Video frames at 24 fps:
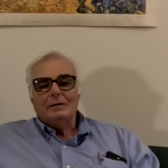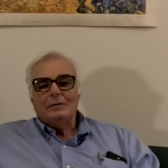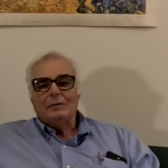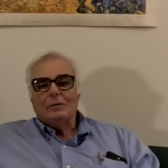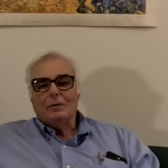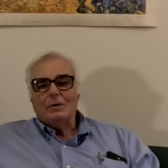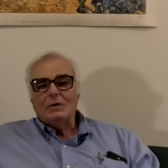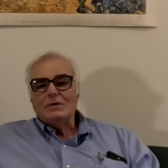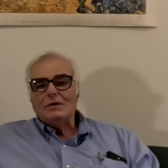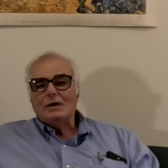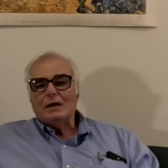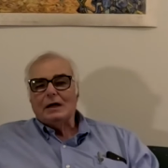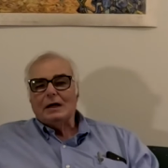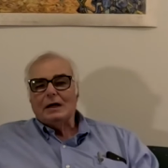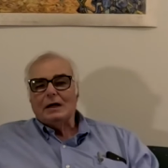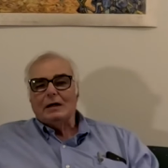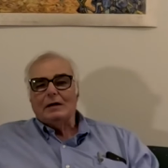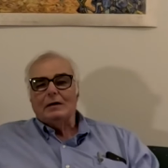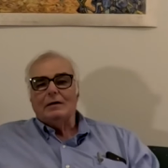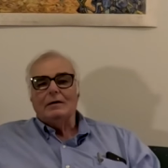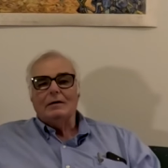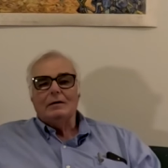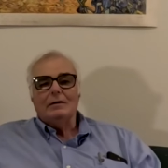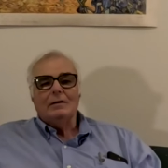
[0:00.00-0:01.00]
once again
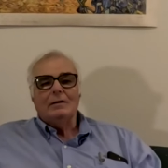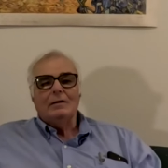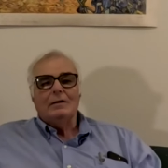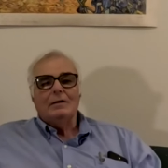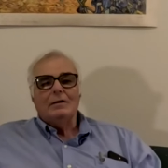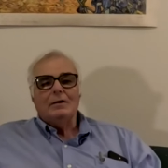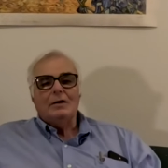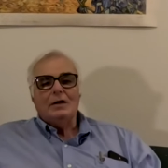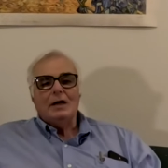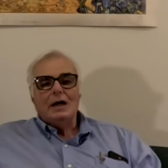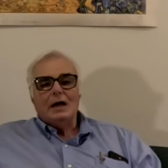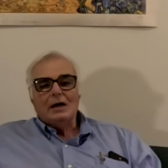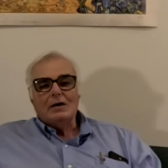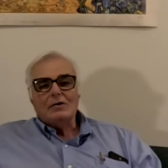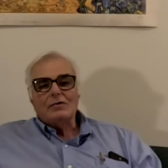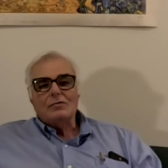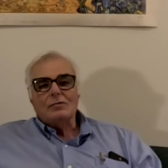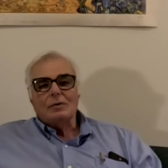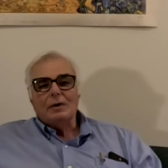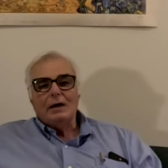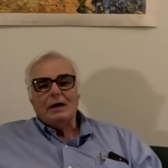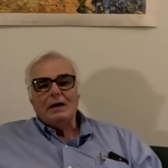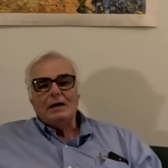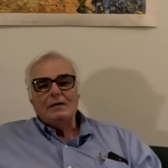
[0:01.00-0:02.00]
the
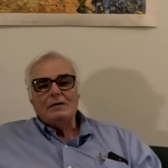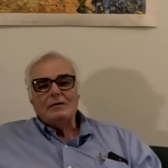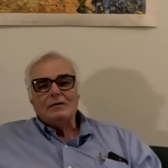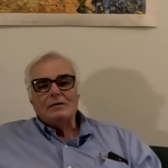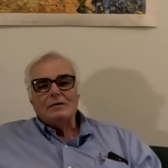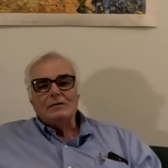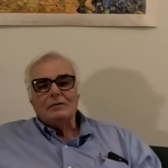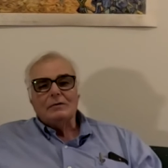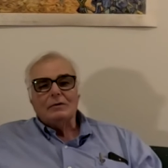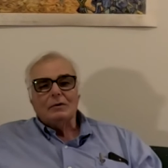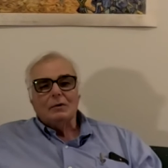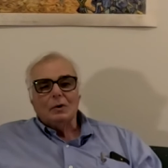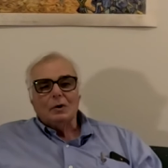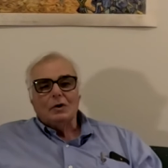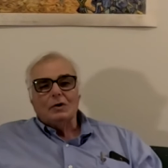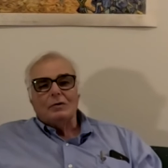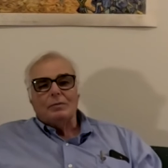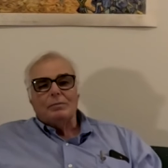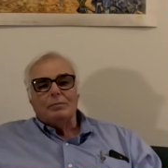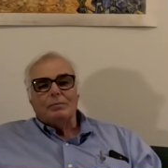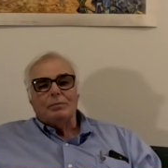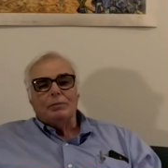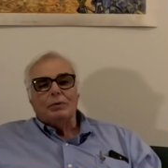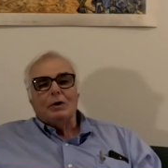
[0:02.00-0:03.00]
x-rays looked
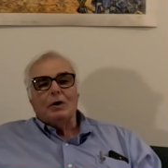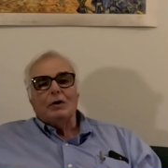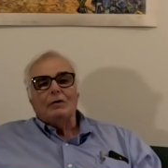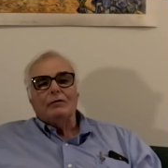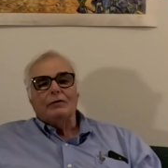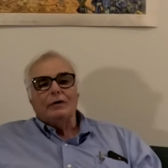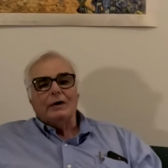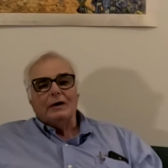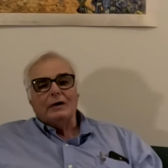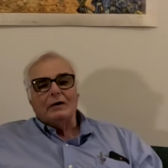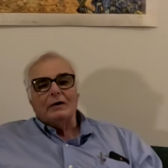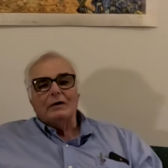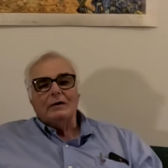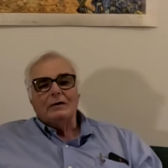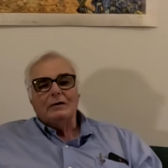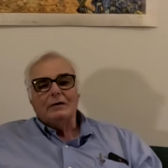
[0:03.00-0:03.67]
perfect.